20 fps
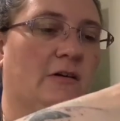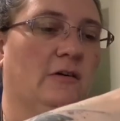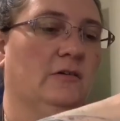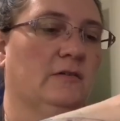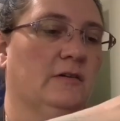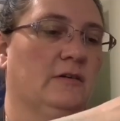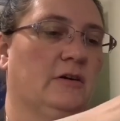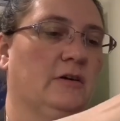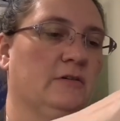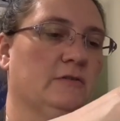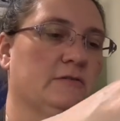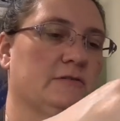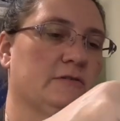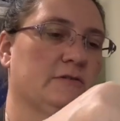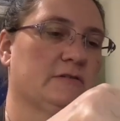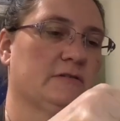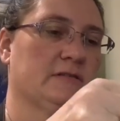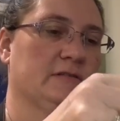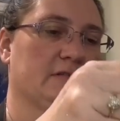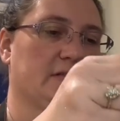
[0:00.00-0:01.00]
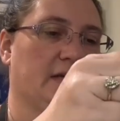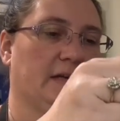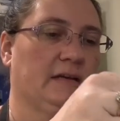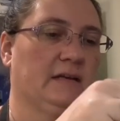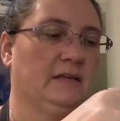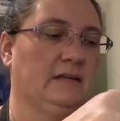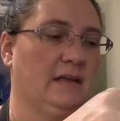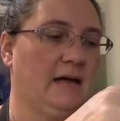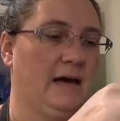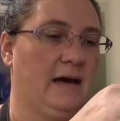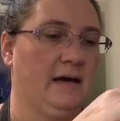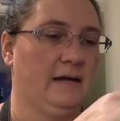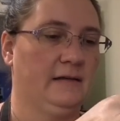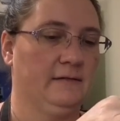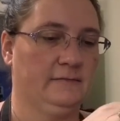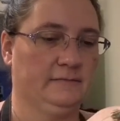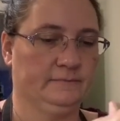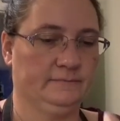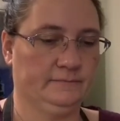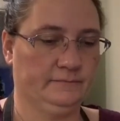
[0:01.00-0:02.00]
know the coasters can take a lot.
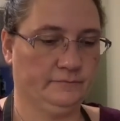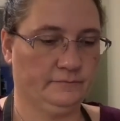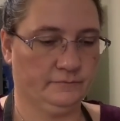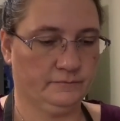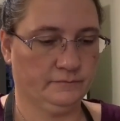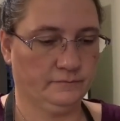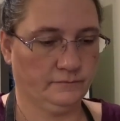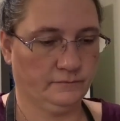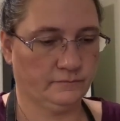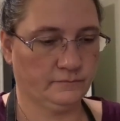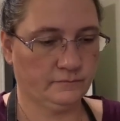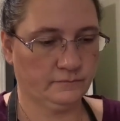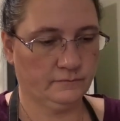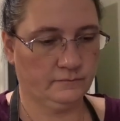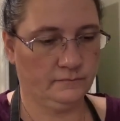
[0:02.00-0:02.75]
We're